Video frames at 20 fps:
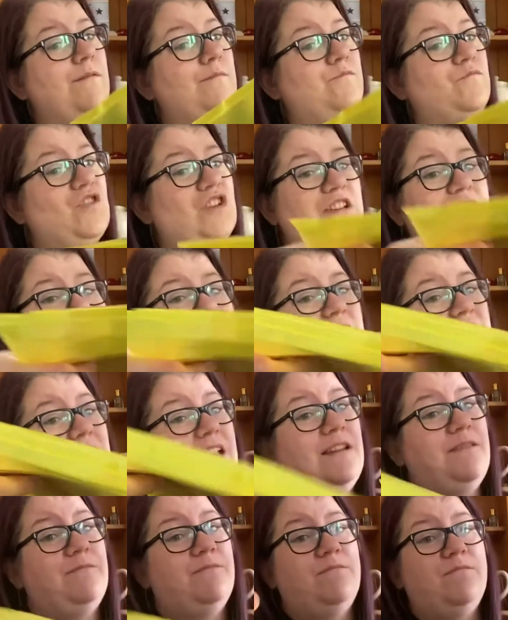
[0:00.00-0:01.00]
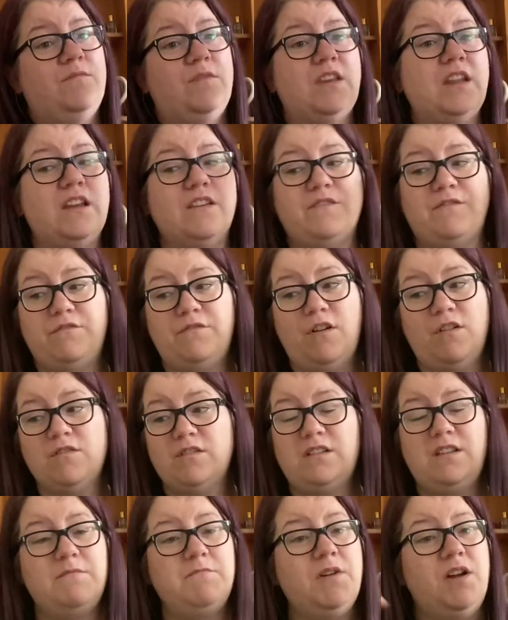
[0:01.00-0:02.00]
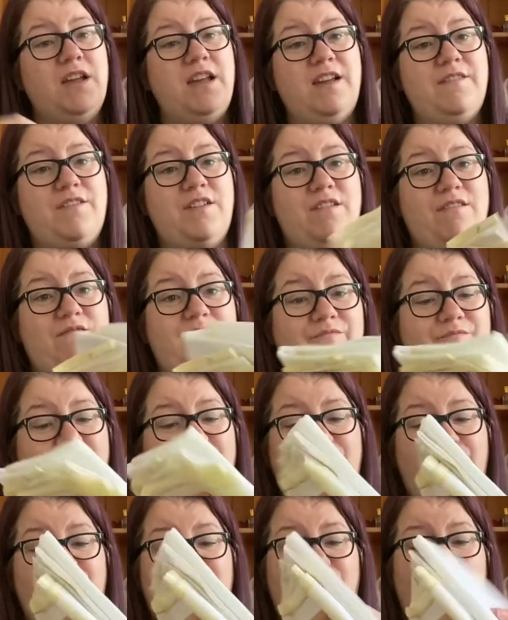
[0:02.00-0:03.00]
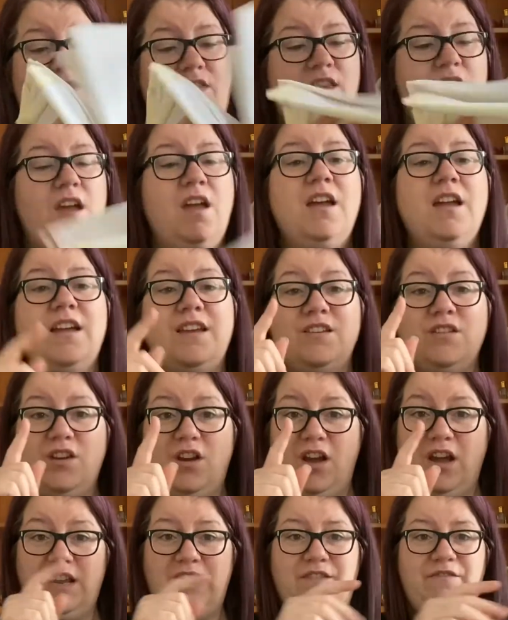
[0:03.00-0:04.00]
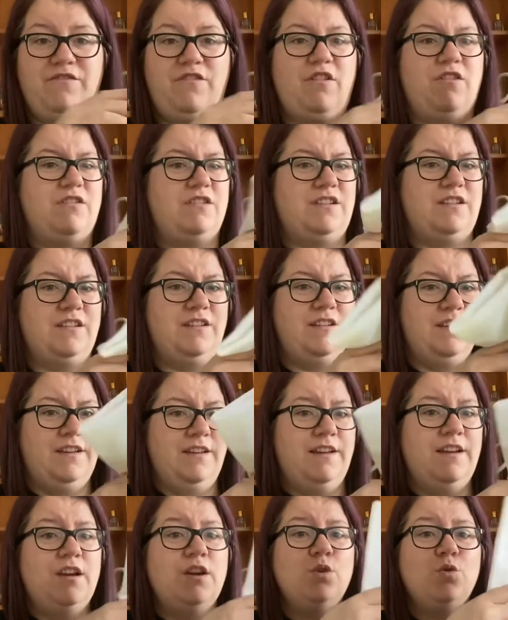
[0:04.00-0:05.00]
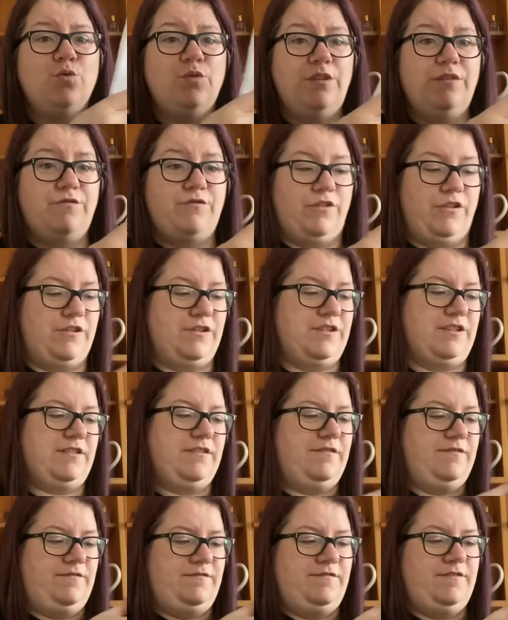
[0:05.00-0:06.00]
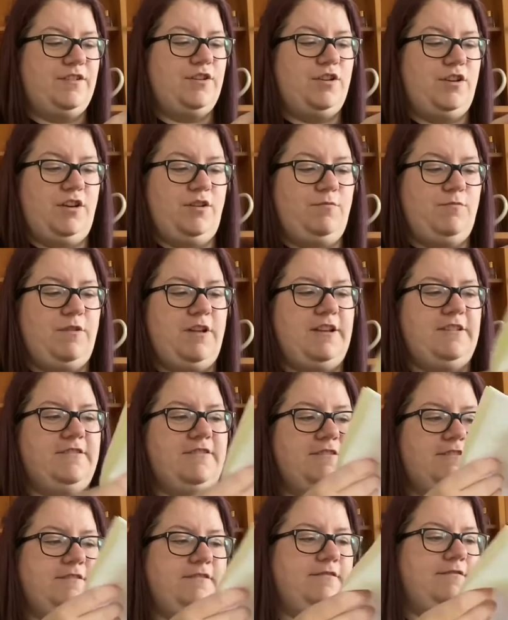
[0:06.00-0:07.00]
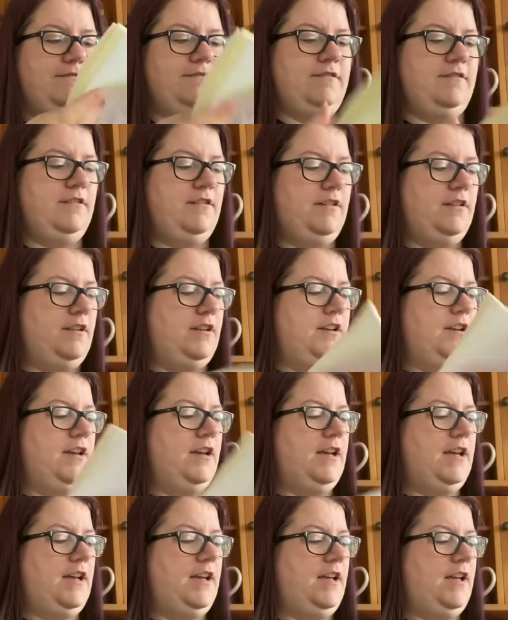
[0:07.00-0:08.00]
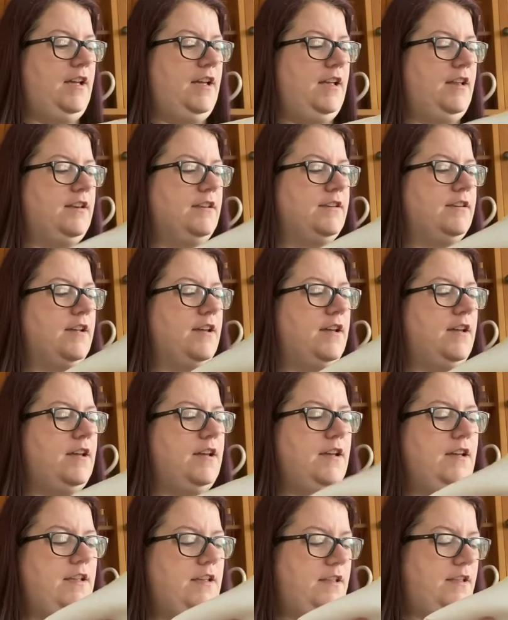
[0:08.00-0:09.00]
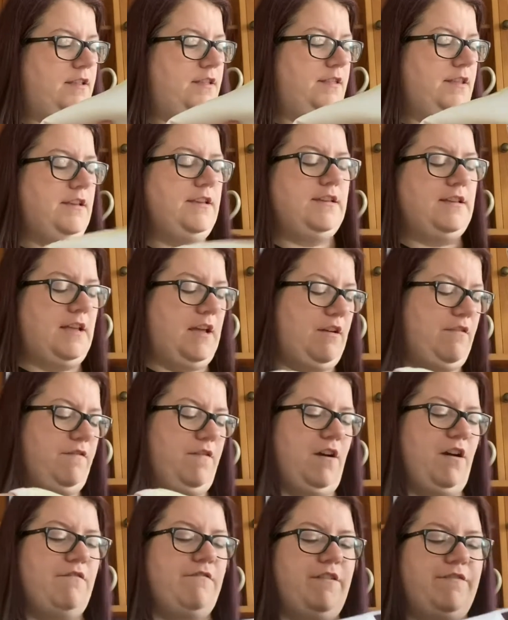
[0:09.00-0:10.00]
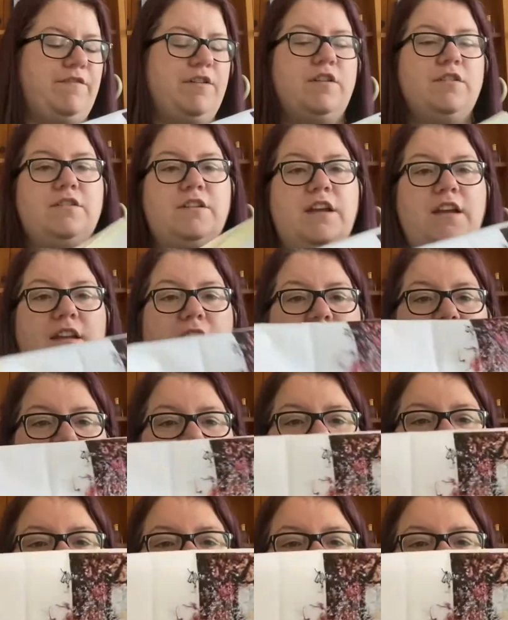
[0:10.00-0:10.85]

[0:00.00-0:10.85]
Just saying, there's frogs in my heaven. Nice frogs, true frogs, cute ones. And this is how far I've gotten.